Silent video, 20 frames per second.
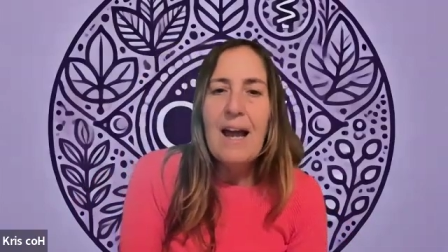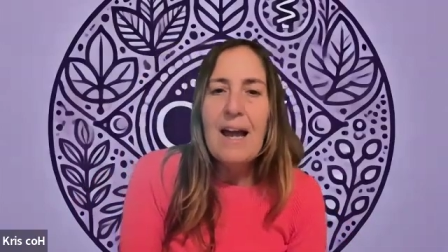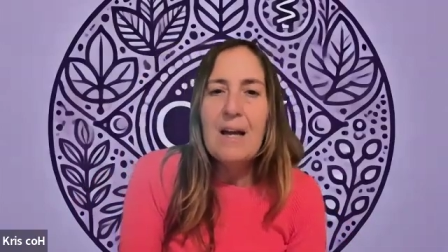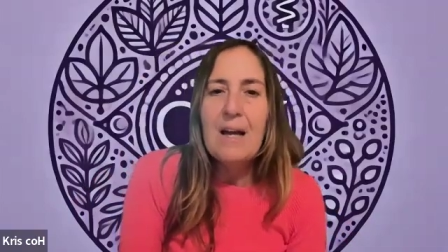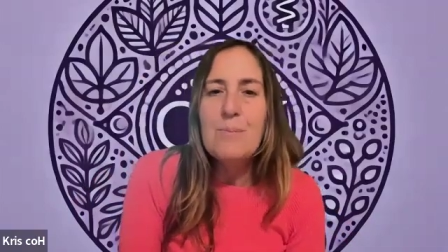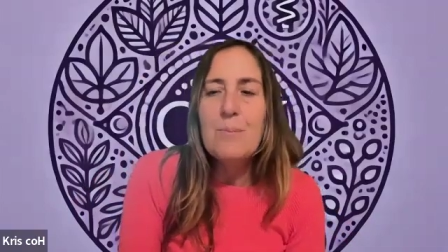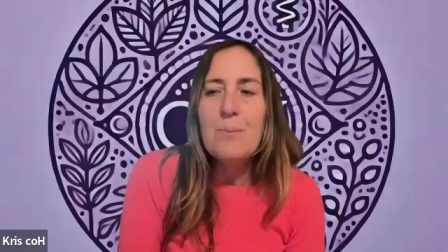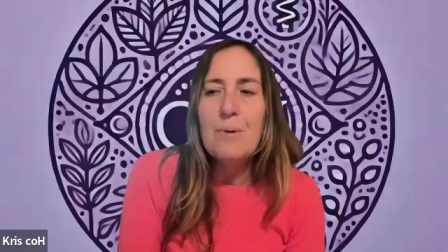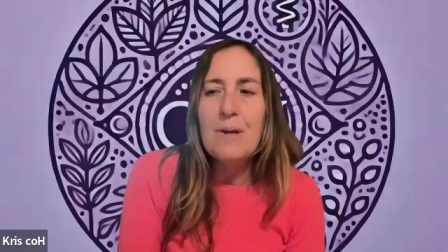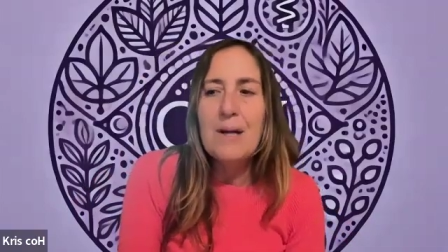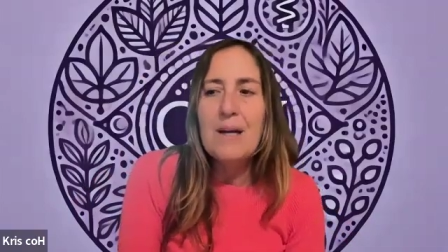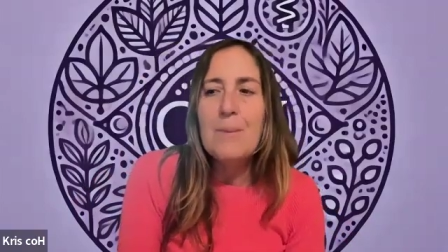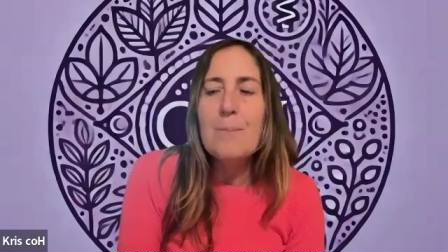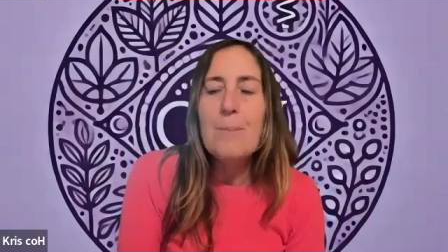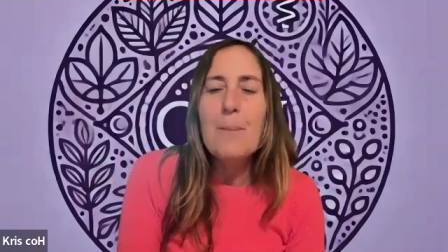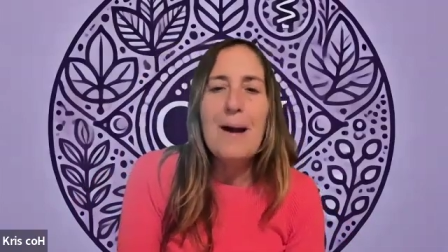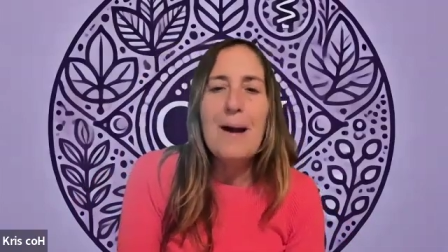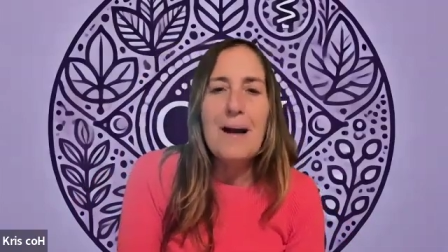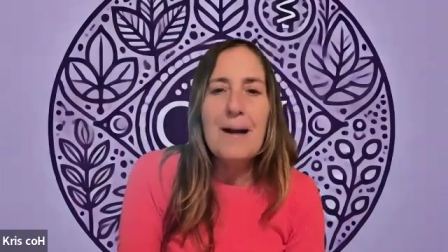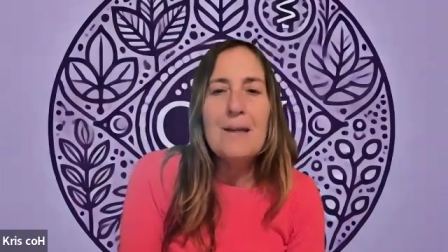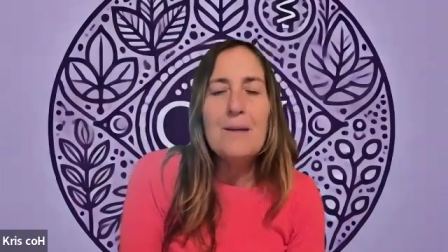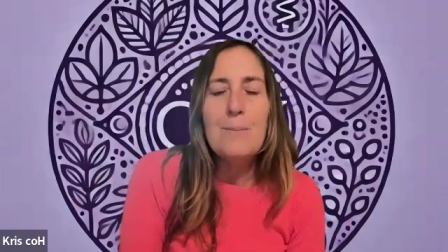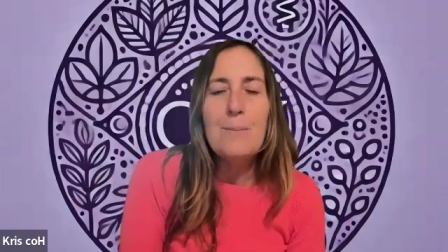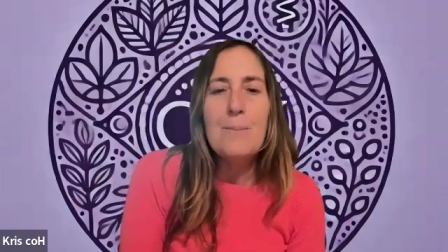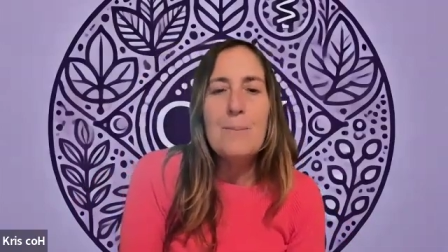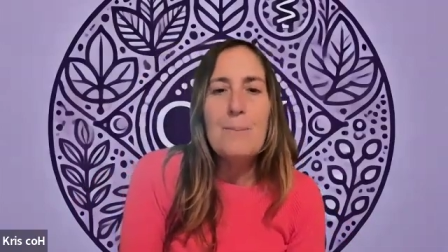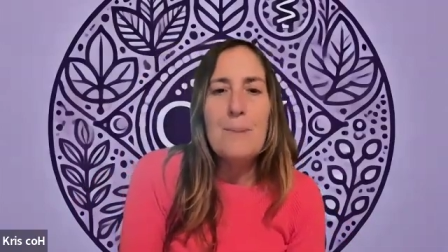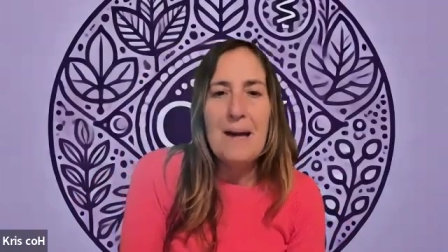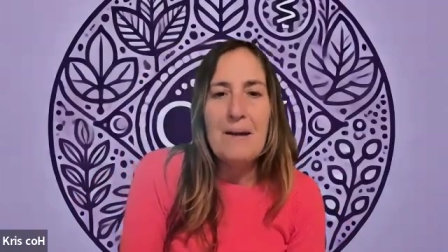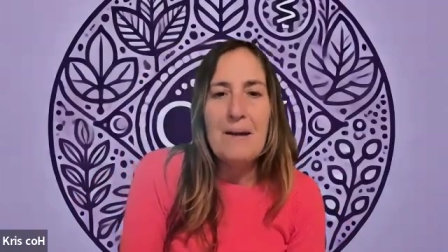and bring it back
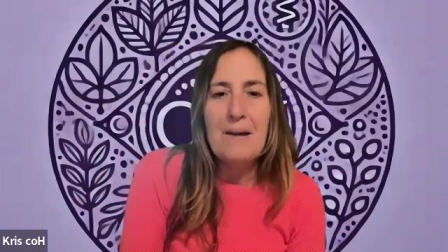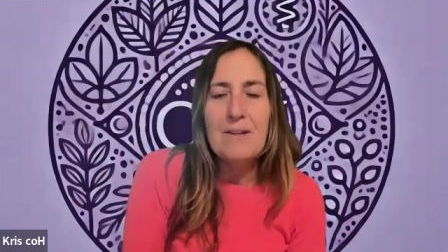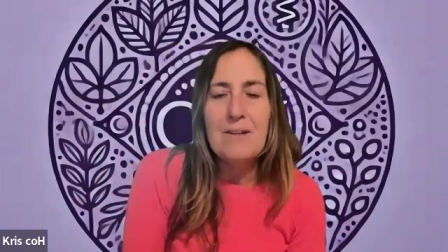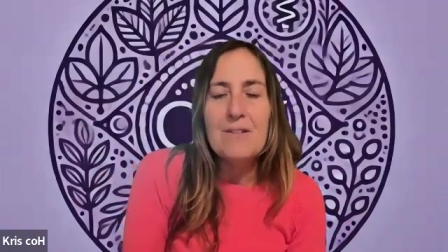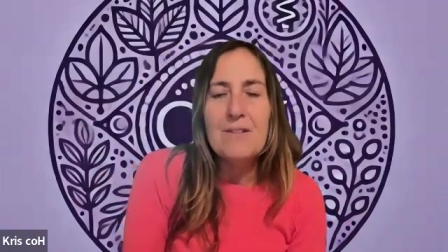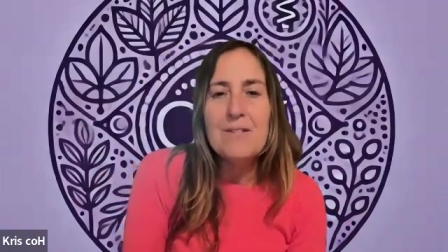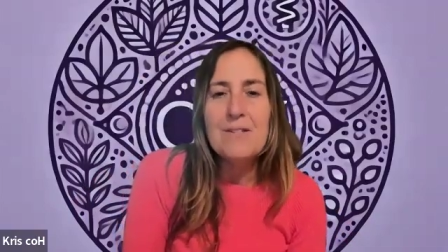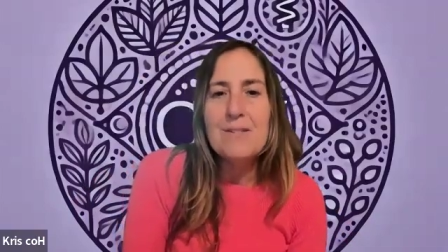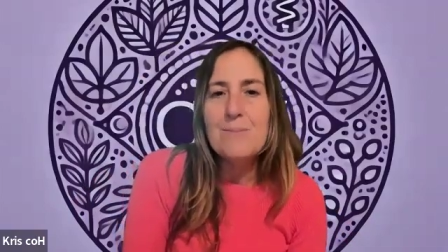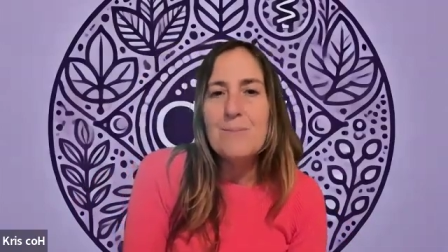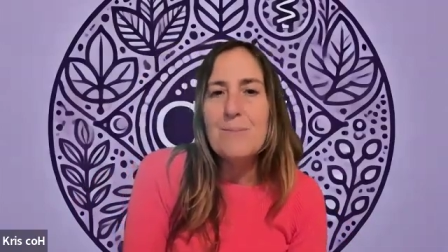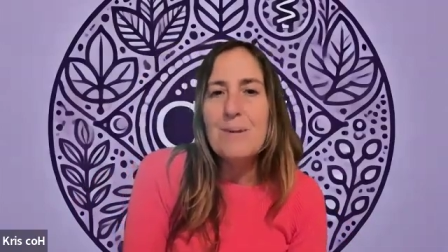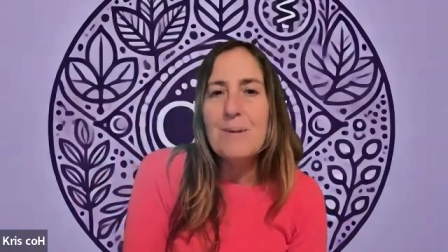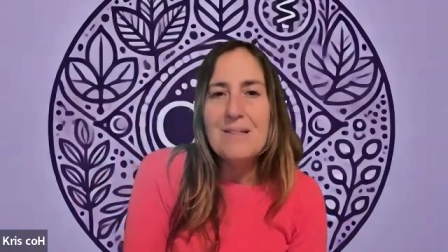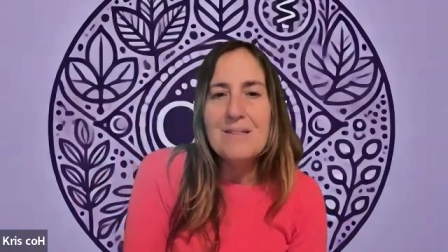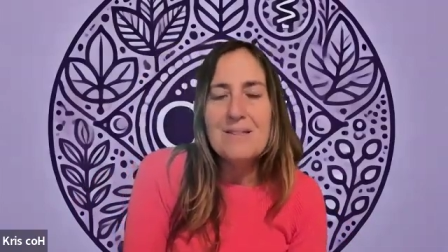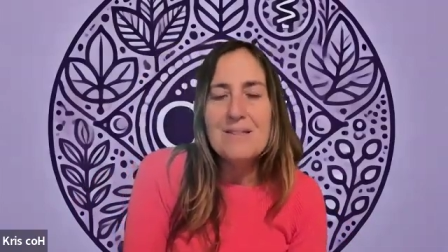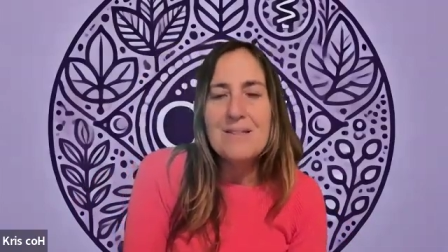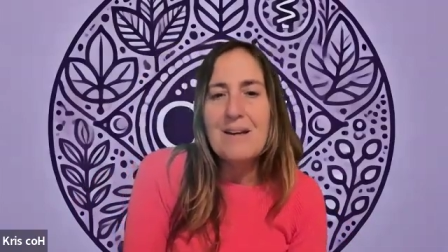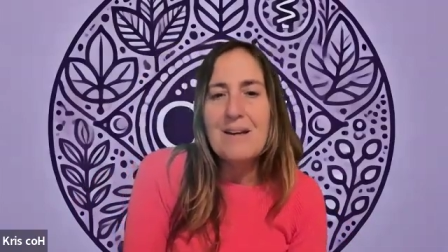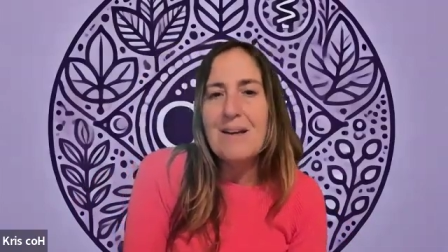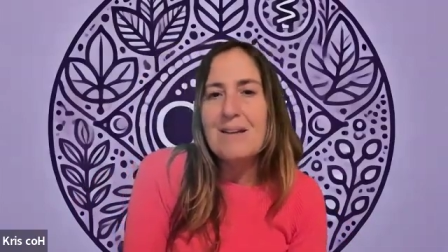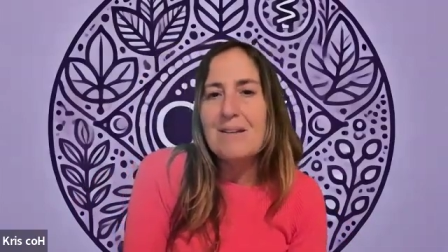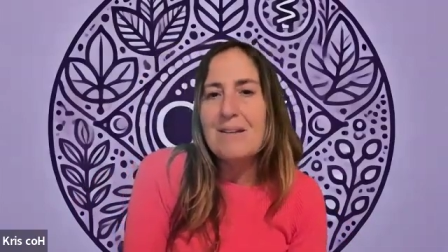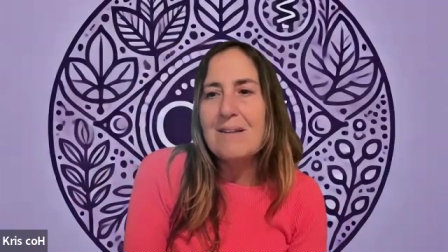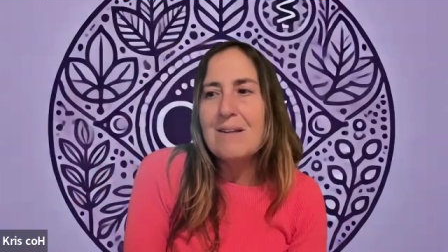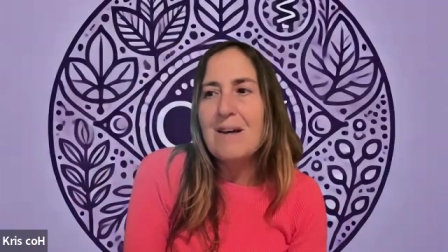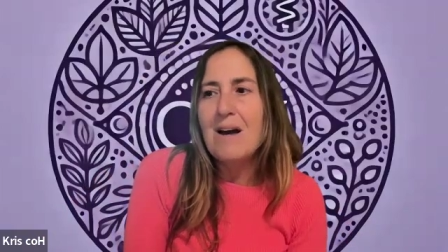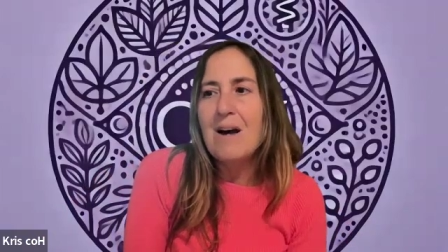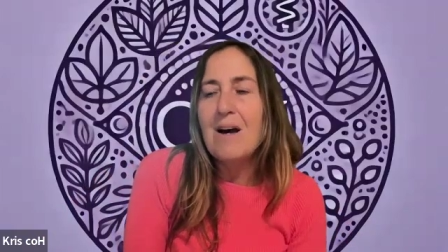in balance based
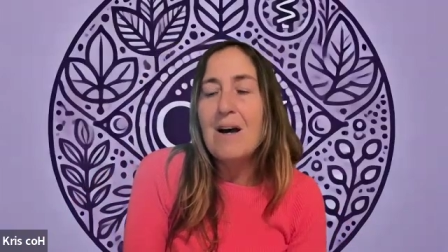on